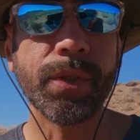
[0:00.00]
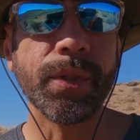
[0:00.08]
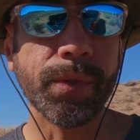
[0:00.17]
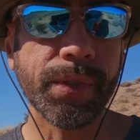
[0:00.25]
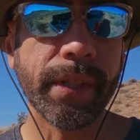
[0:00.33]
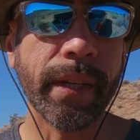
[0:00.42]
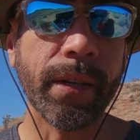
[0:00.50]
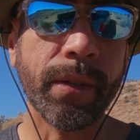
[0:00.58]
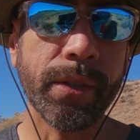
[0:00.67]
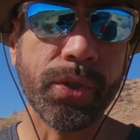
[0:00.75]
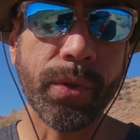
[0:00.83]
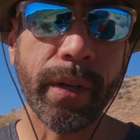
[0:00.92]
to using it on
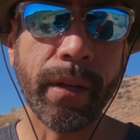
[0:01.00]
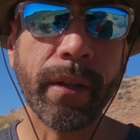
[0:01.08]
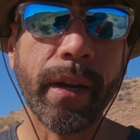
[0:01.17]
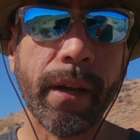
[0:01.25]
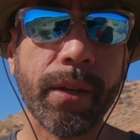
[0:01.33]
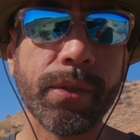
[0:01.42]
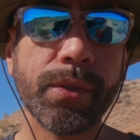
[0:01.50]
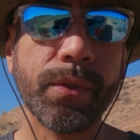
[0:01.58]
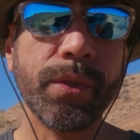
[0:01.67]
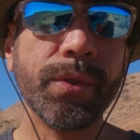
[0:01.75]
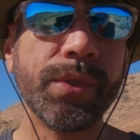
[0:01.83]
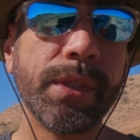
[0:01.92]
the trail, I also
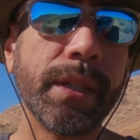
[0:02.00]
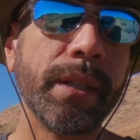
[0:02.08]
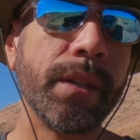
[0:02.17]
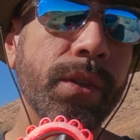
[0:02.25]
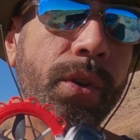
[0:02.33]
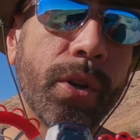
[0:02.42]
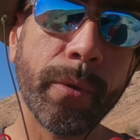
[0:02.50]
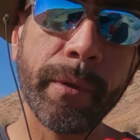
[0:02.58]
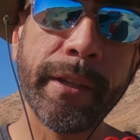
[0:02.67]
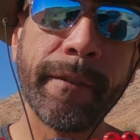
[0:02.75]
used it in urban